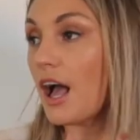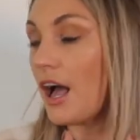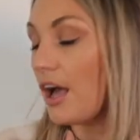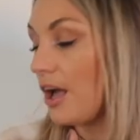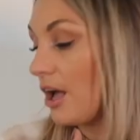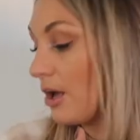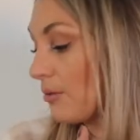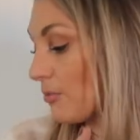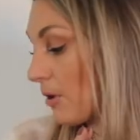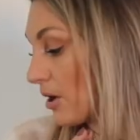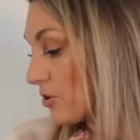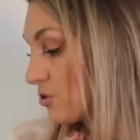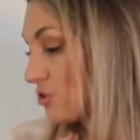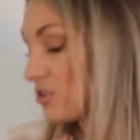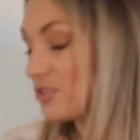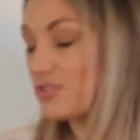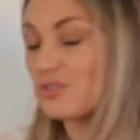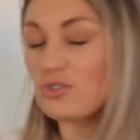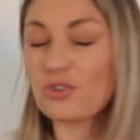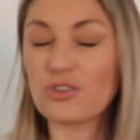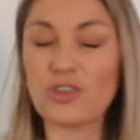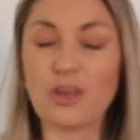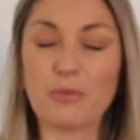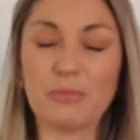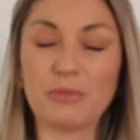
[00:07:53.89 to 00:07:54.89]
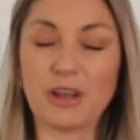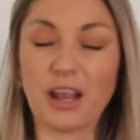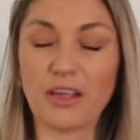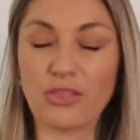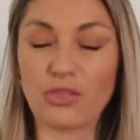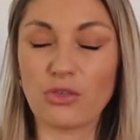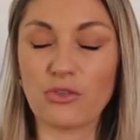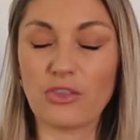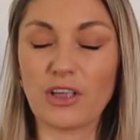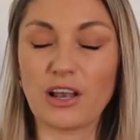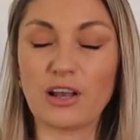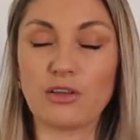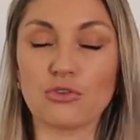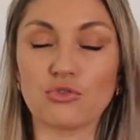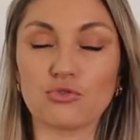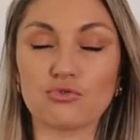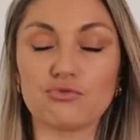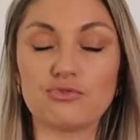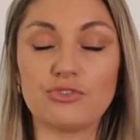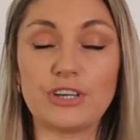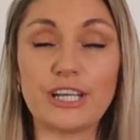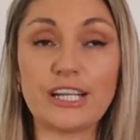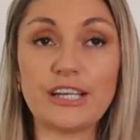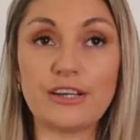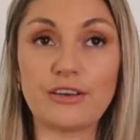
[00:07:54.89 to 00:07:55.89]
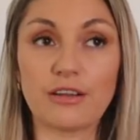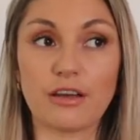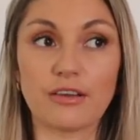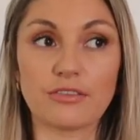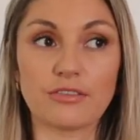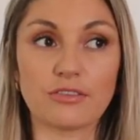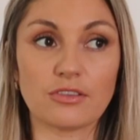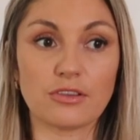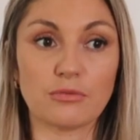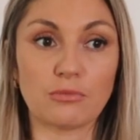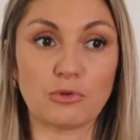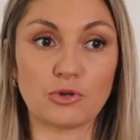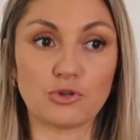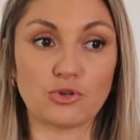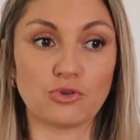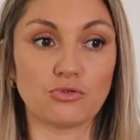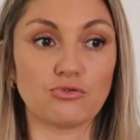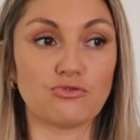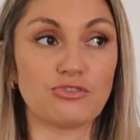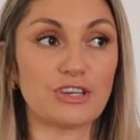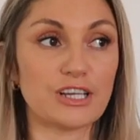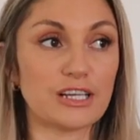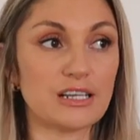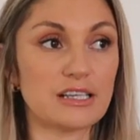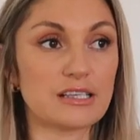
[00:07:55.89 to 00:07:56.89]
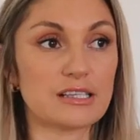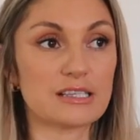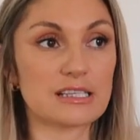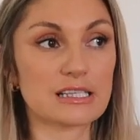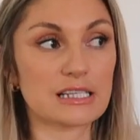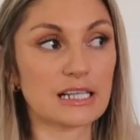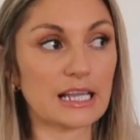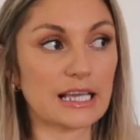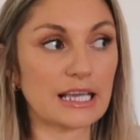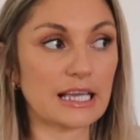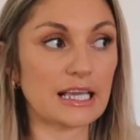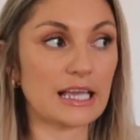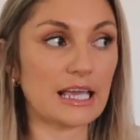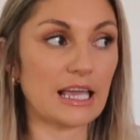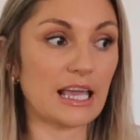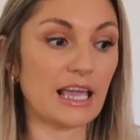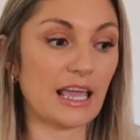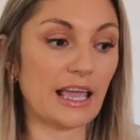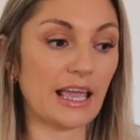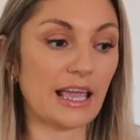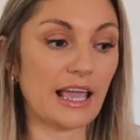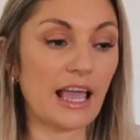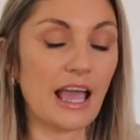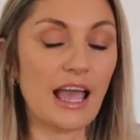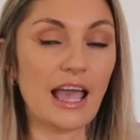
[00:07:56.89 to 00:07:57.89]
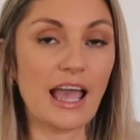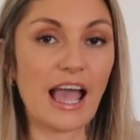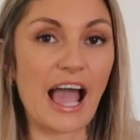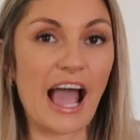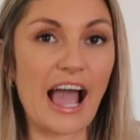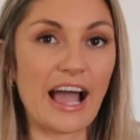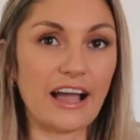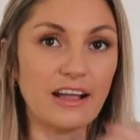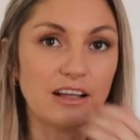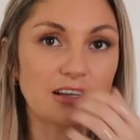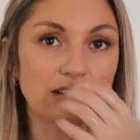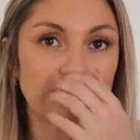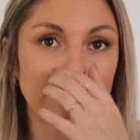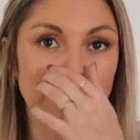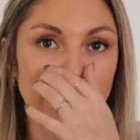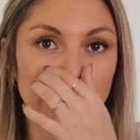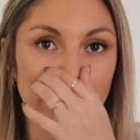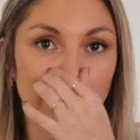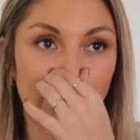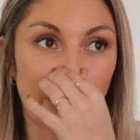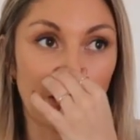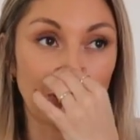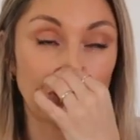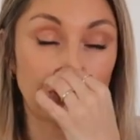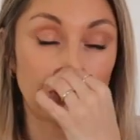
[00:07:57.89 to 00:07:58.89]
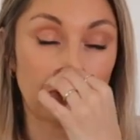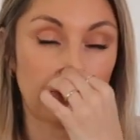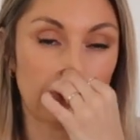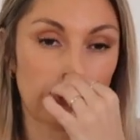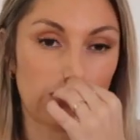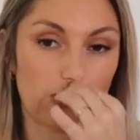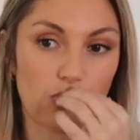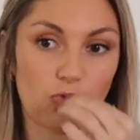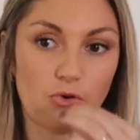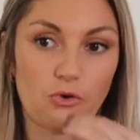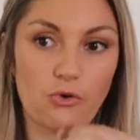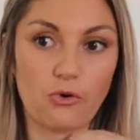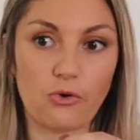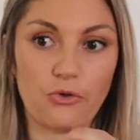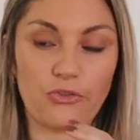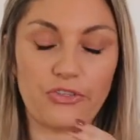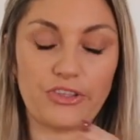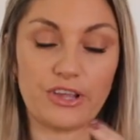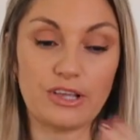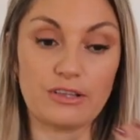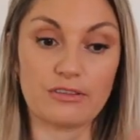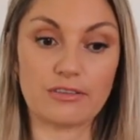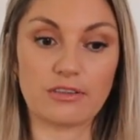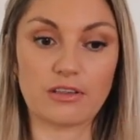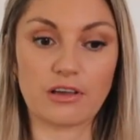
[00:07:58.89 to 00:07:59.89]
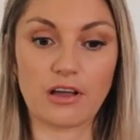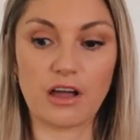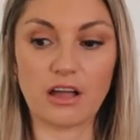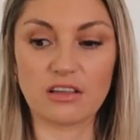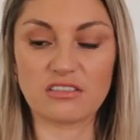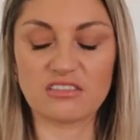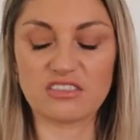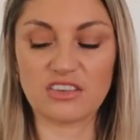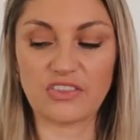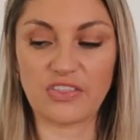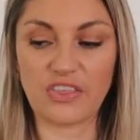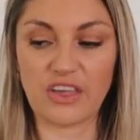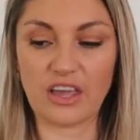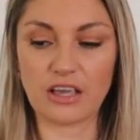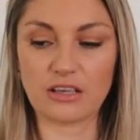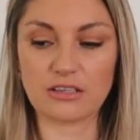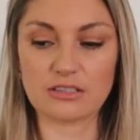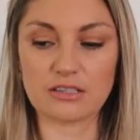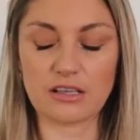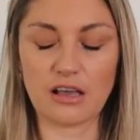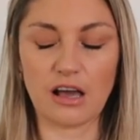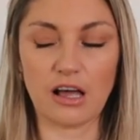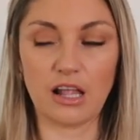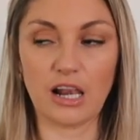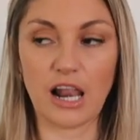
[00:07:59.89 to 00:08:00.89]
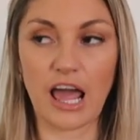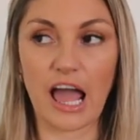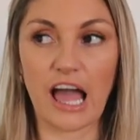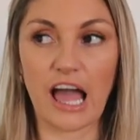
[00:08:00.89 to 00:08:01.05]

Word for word: I just saw them and I thought they looked really nice on the model, really slinky, and I just thought these are the kinds of things that I'll